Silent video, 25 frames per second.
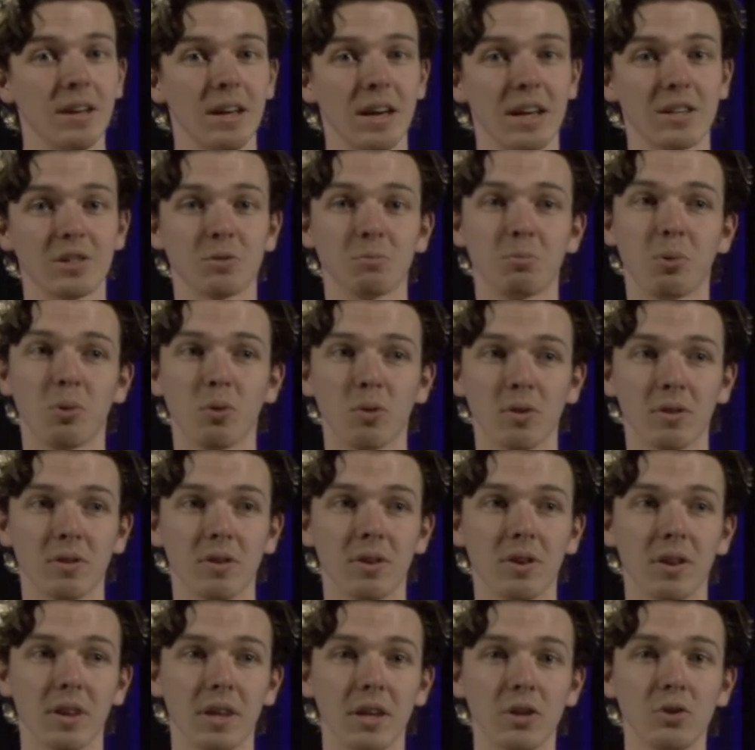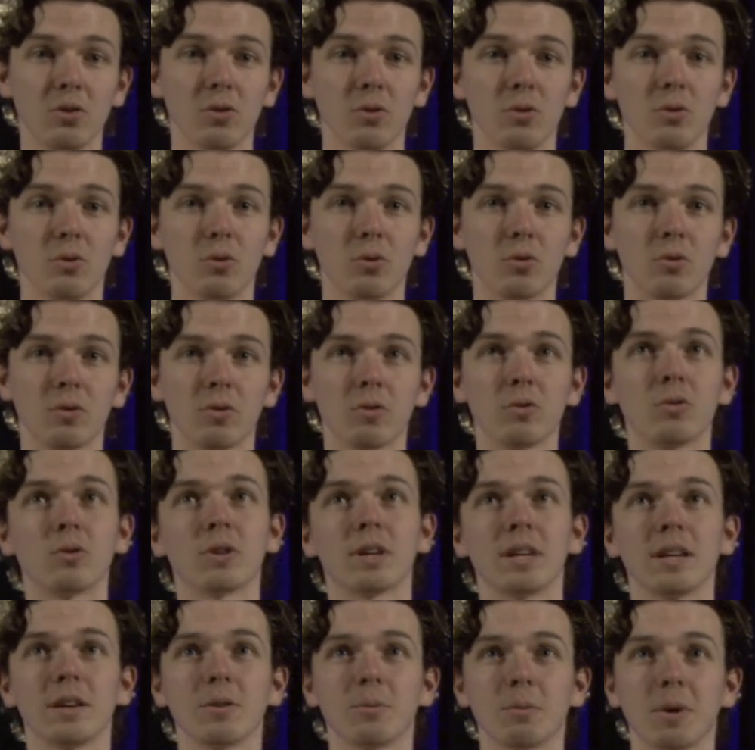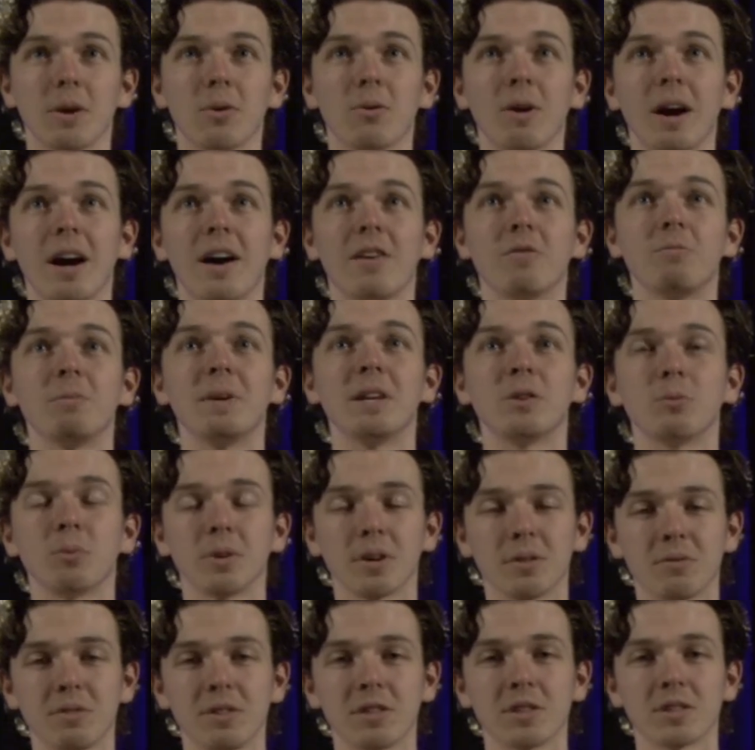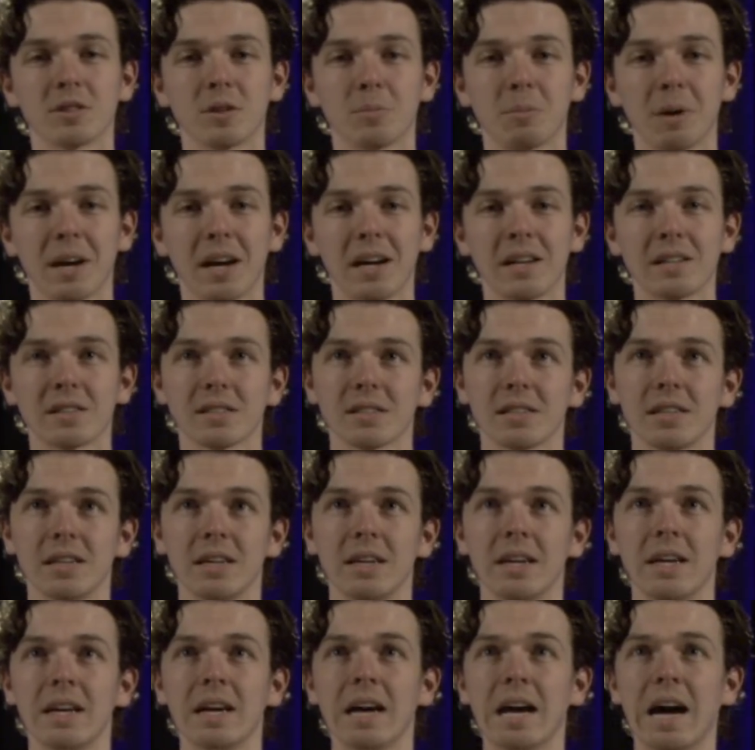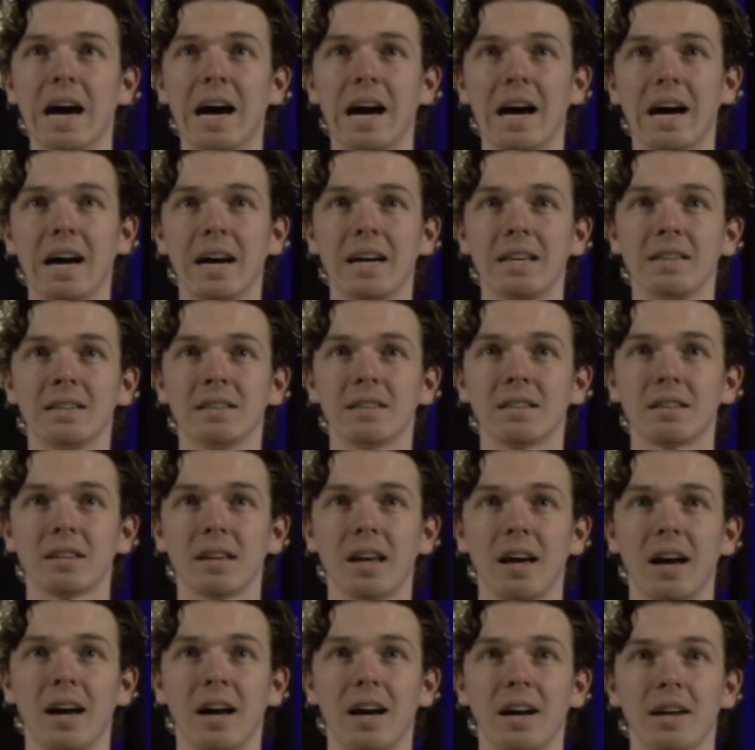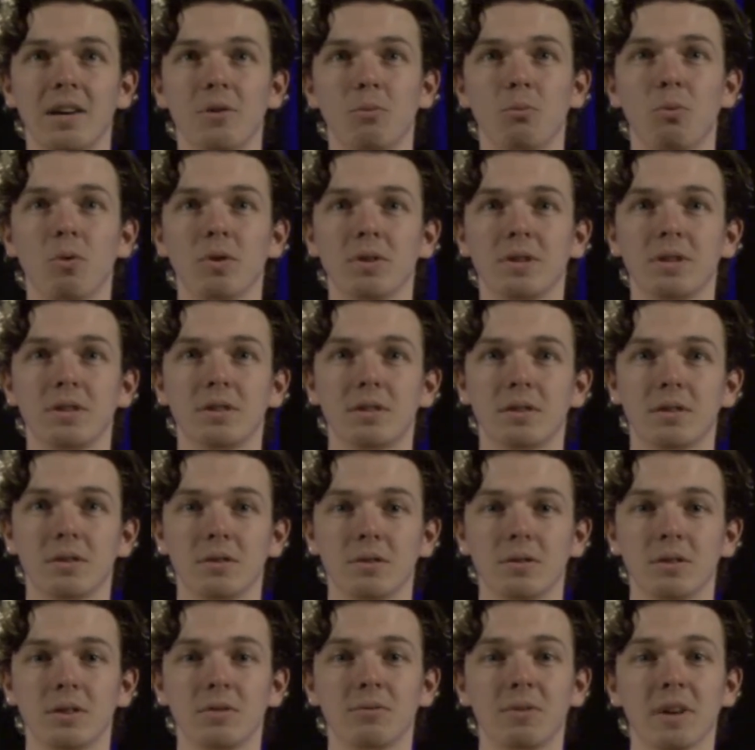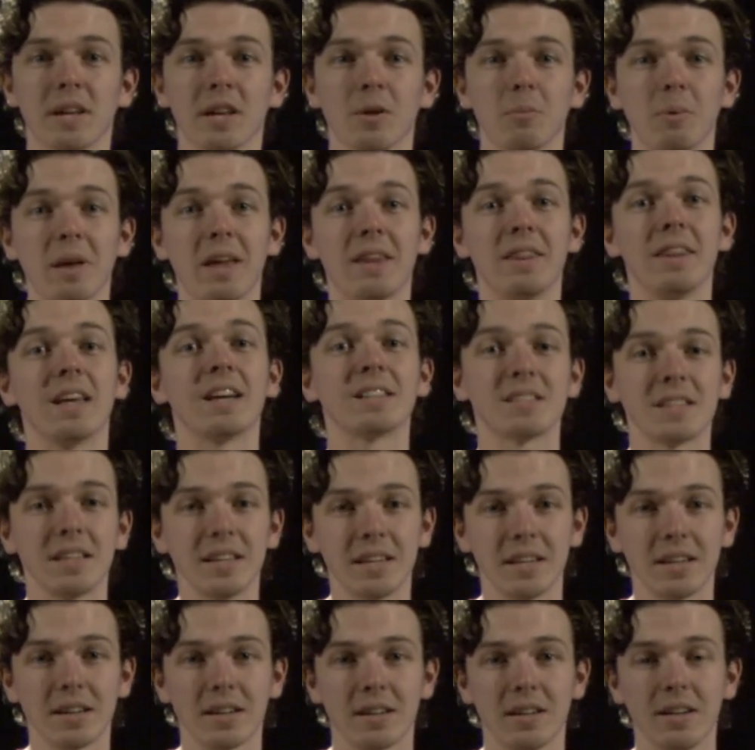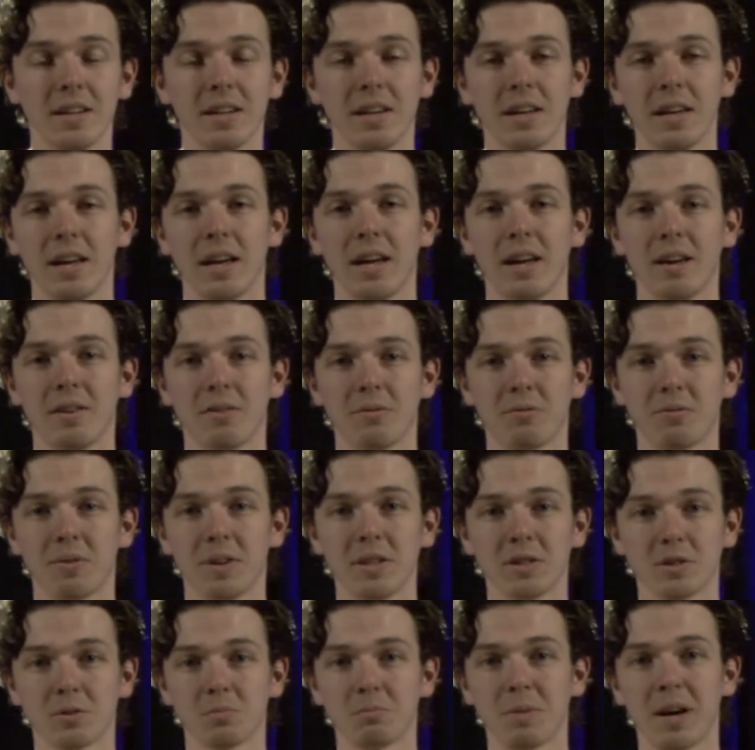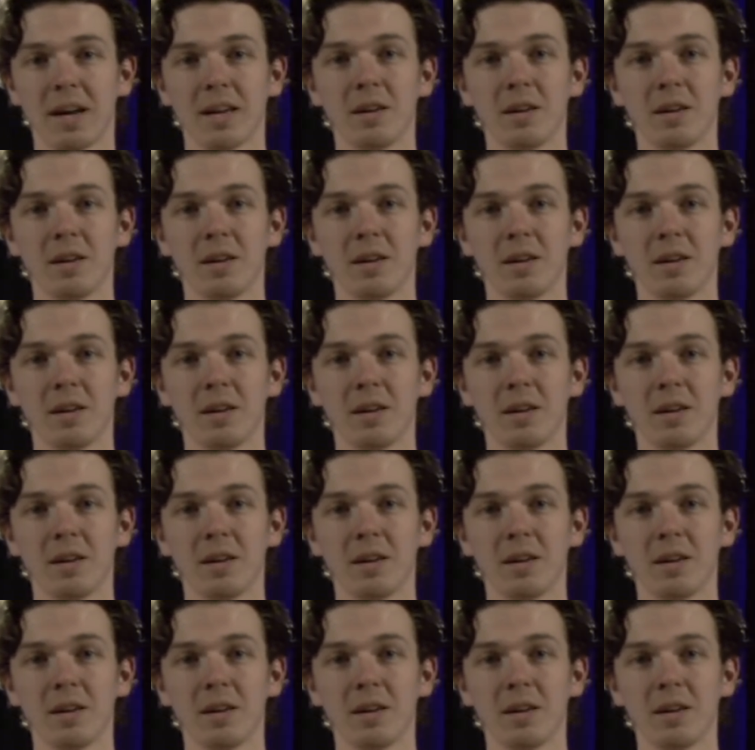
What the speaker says: it's important that you know, okay, well, I've made one of these in the past and I wanted to develop in this area. If it's my